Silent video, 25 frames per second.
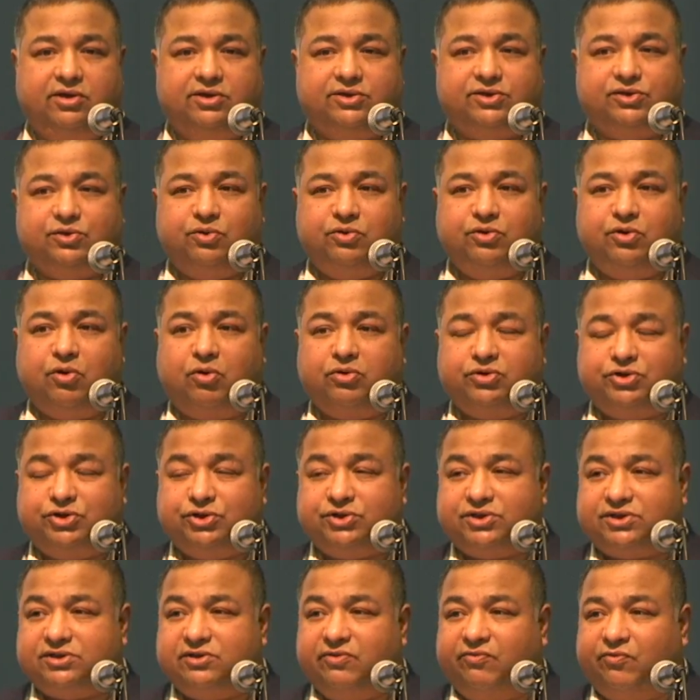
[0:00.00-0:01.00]
So not
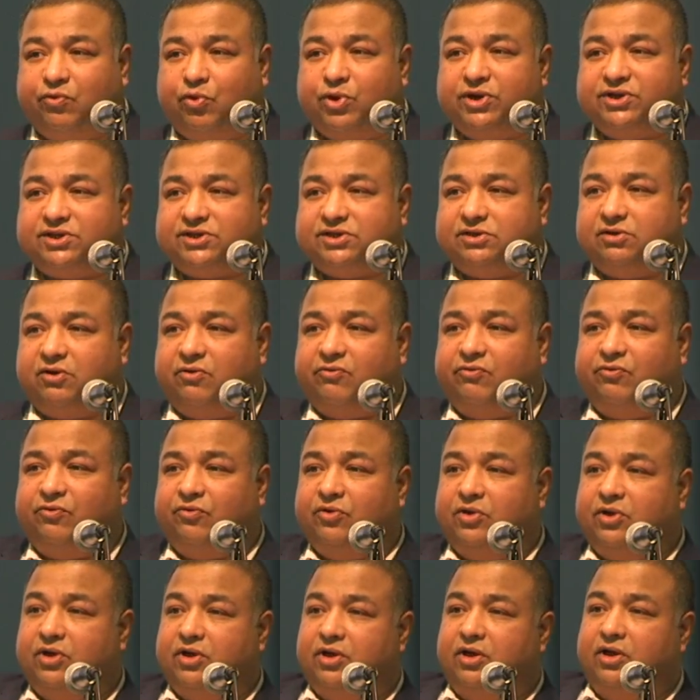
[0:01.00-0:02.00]
just the voice of
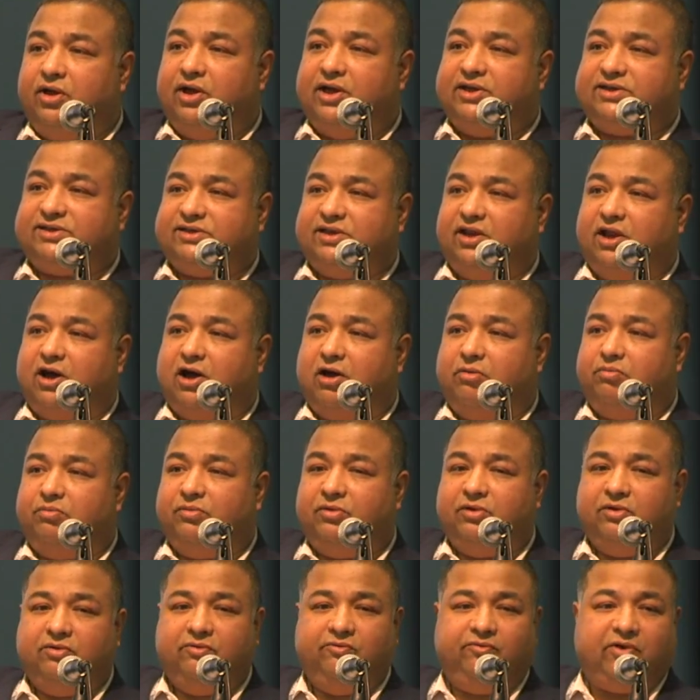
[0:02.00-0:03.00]
Islam
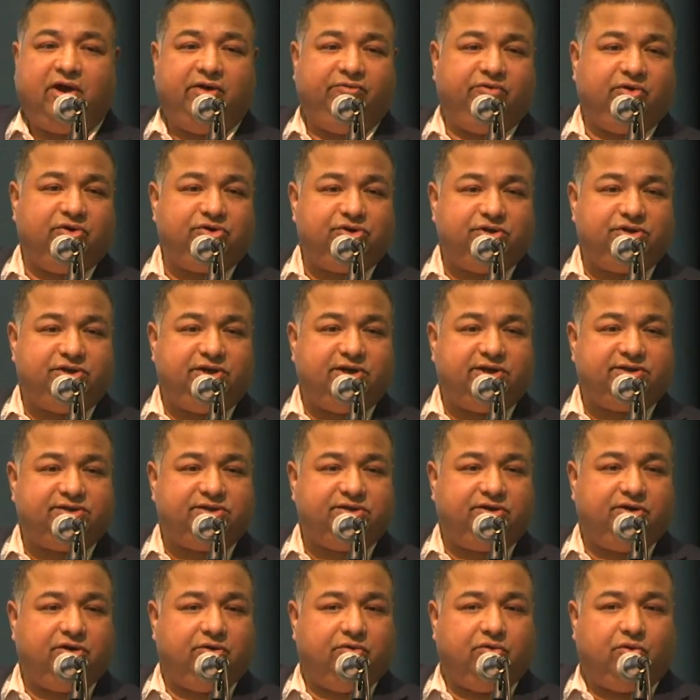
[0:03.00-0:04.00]
500 years
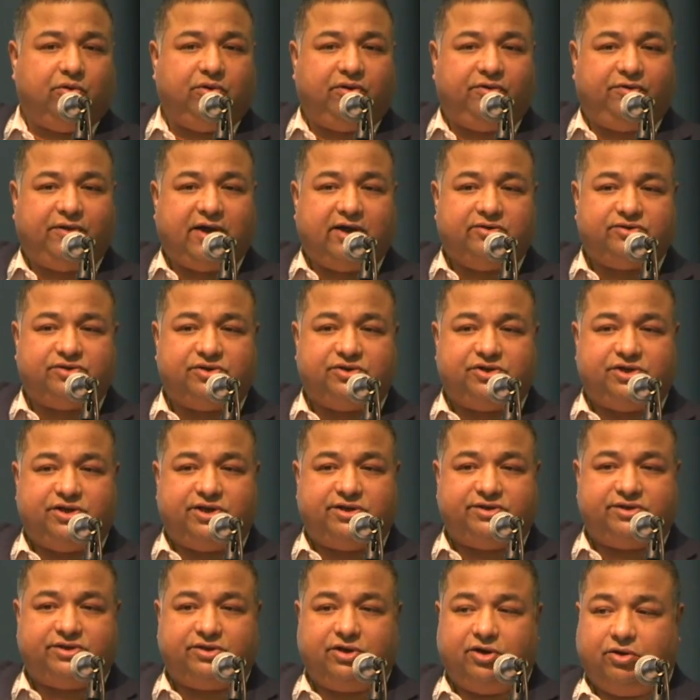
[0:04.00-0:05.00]
ago, or 1,000
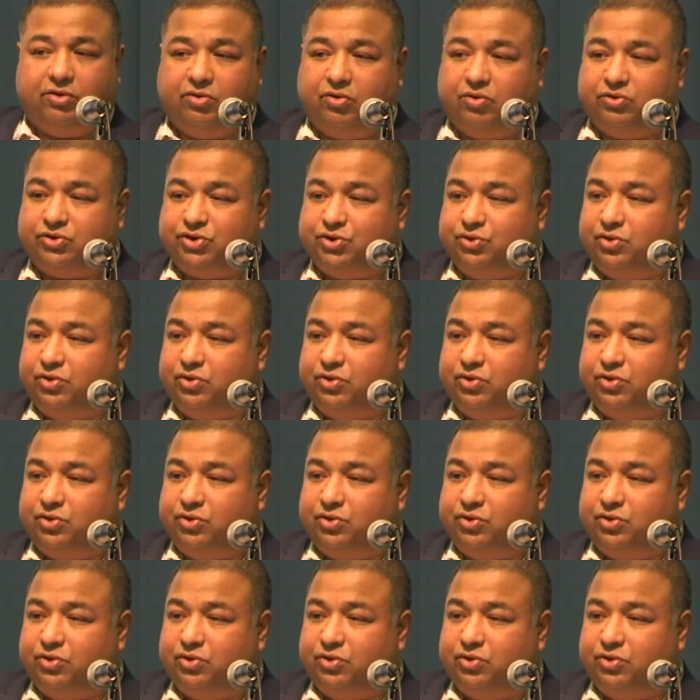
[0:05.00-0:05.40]
years ago, or